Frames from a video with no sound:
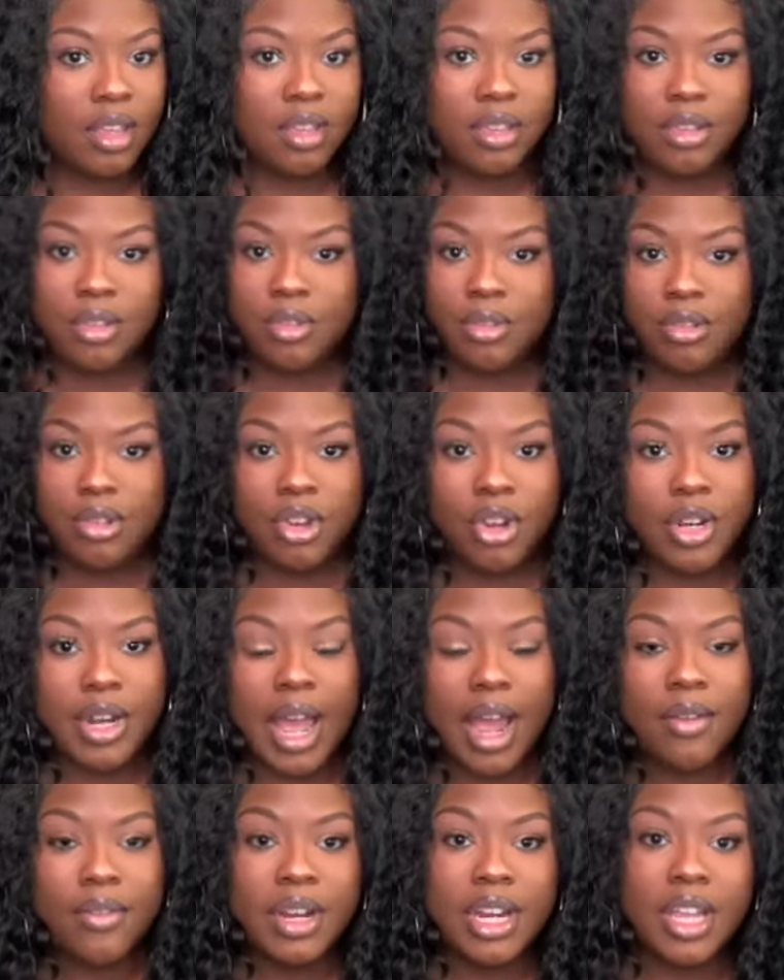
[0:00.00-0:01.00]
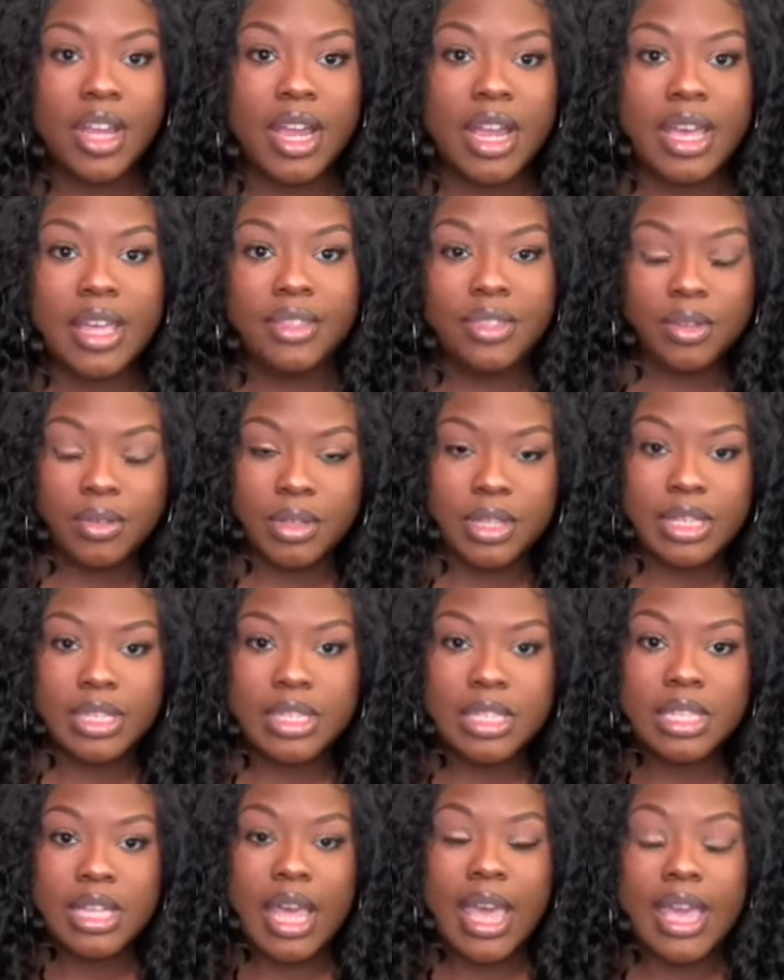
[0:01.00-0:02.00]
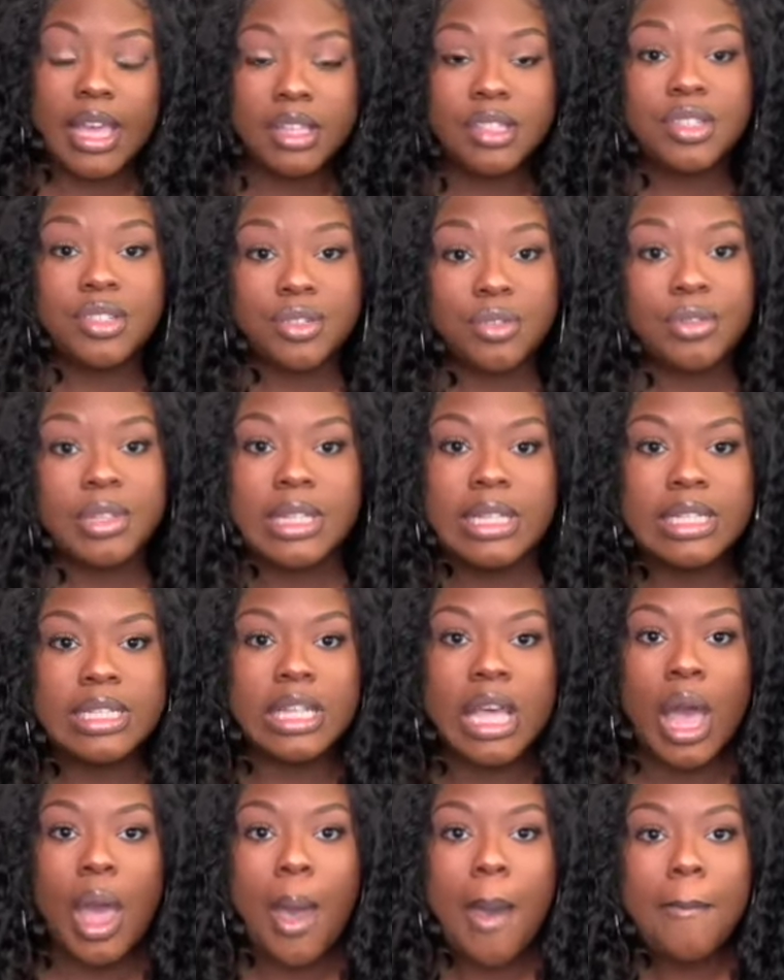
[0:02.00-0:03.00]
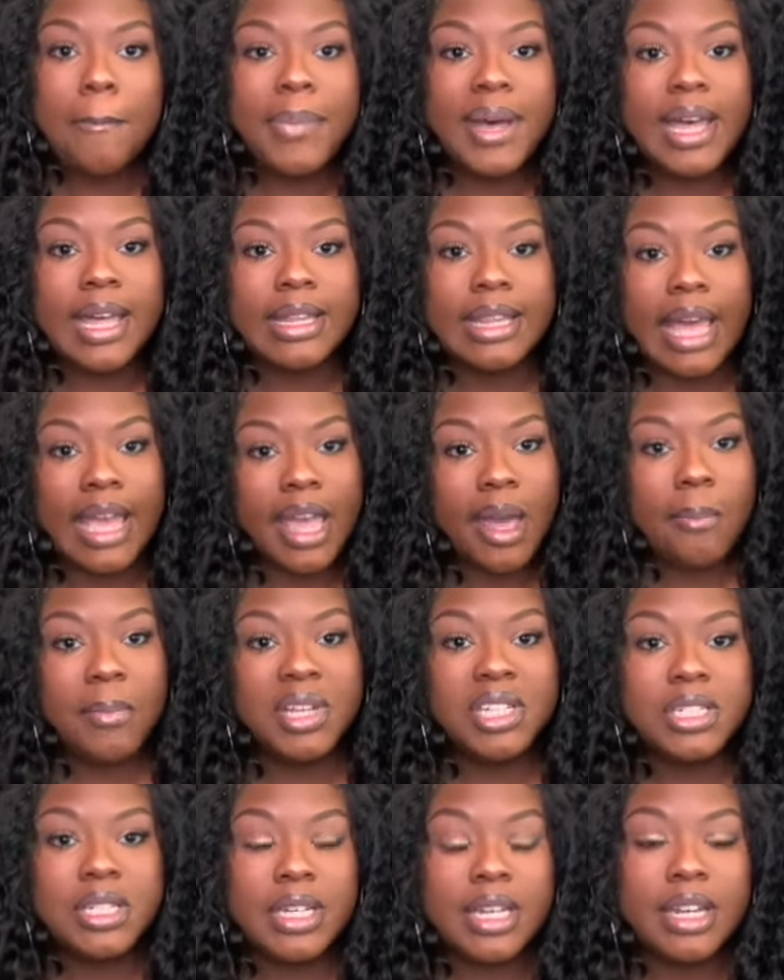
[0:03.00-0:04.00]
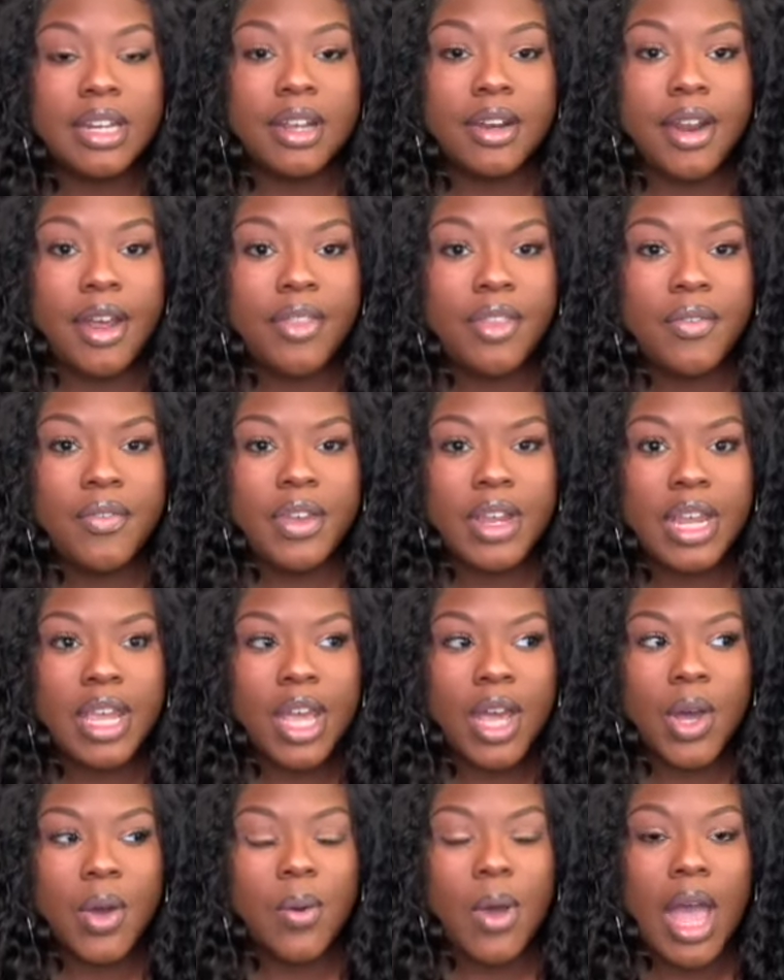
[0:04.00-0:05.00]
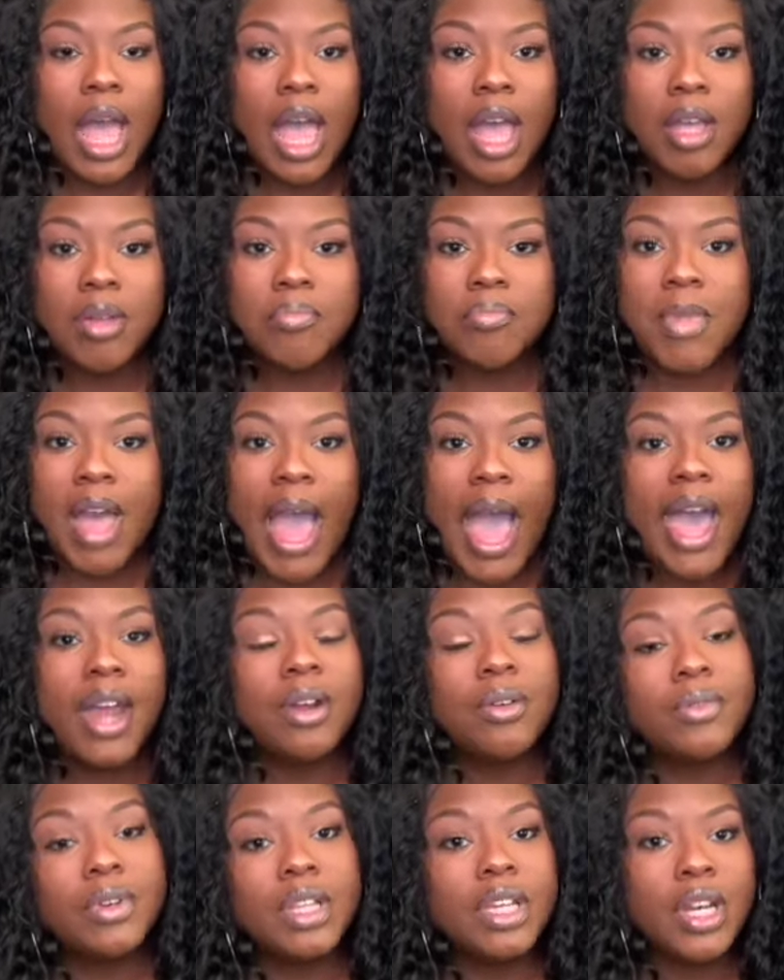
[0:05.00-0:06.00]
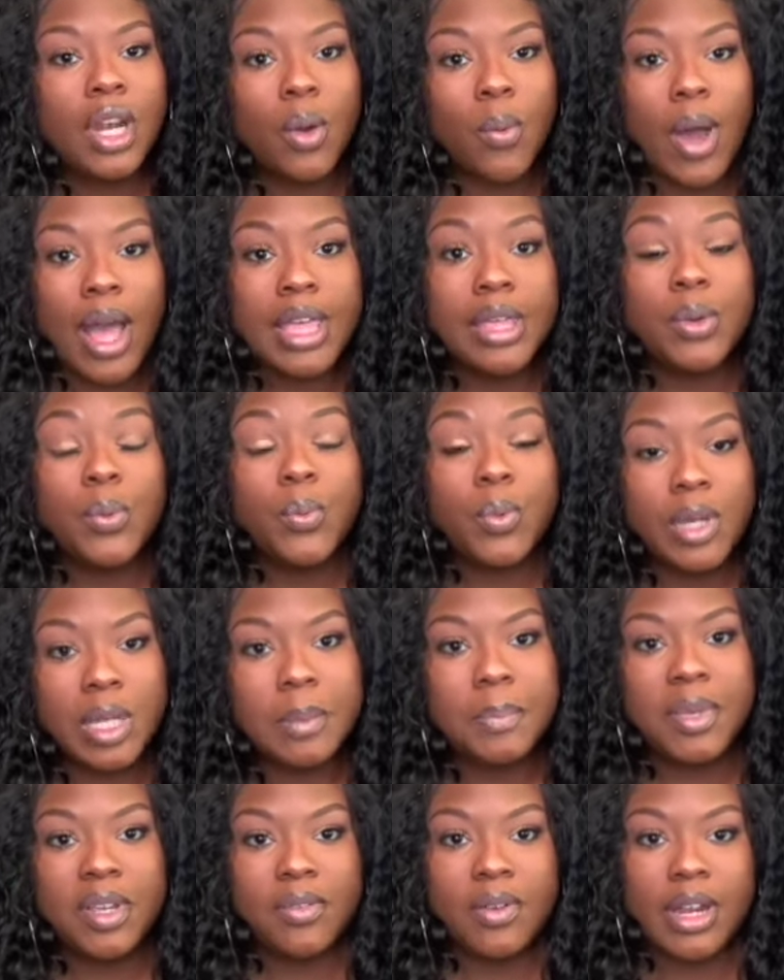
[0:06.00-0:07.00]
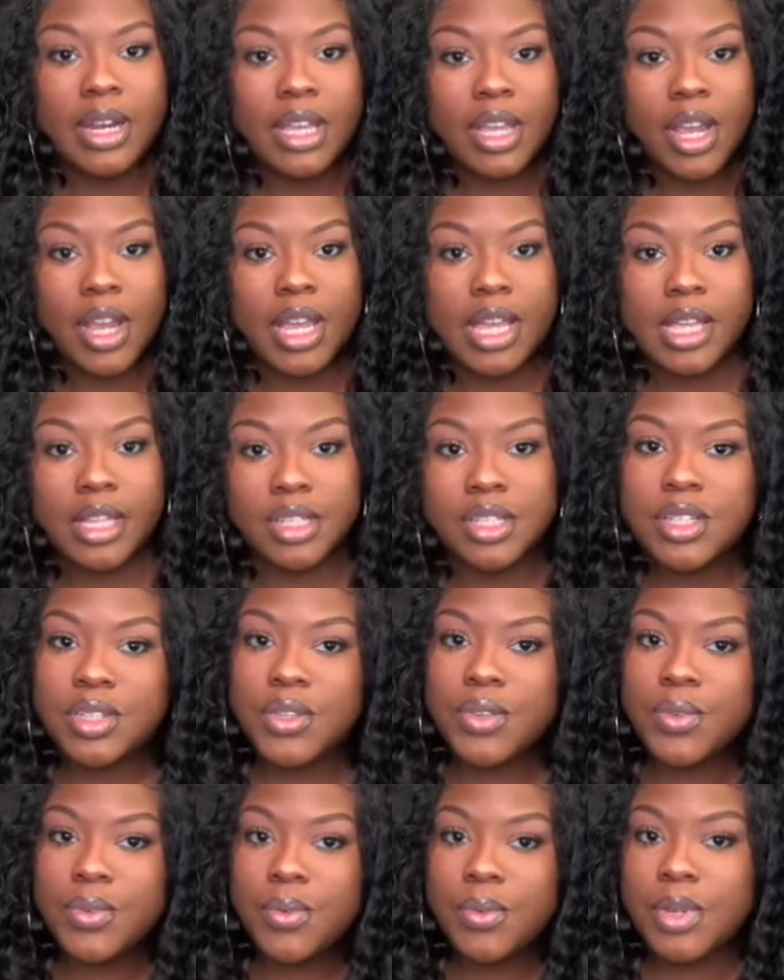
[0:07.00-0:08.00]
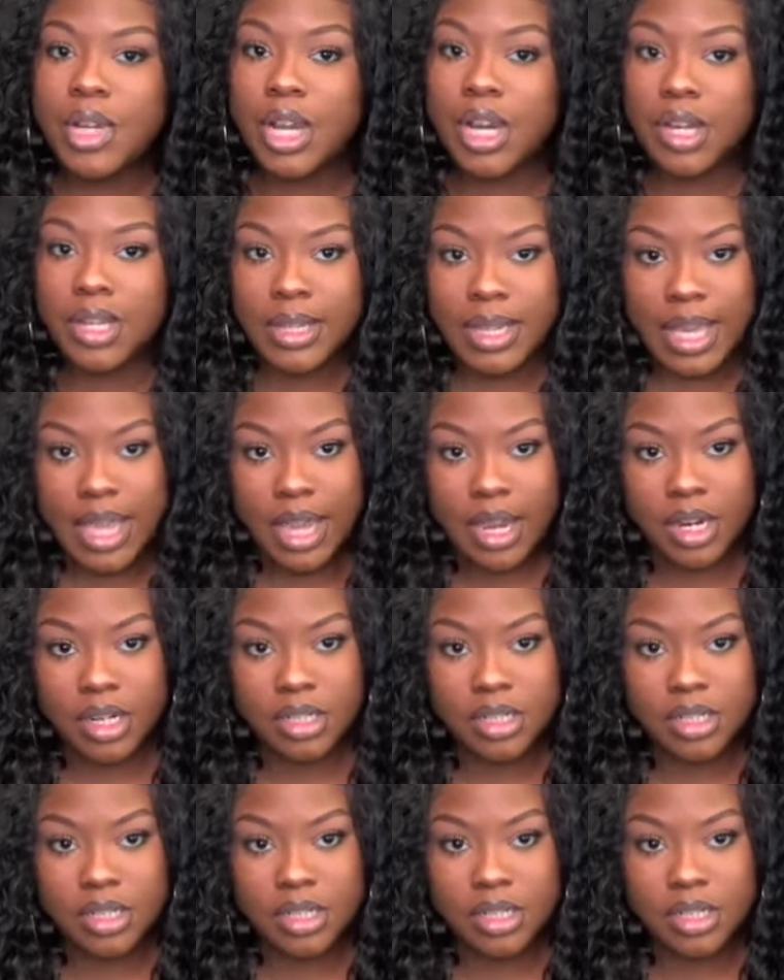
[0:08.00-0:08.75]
You're not running your hands through this. But like I mentioned in another video, I don't really know why you would be running your hands through curly hair.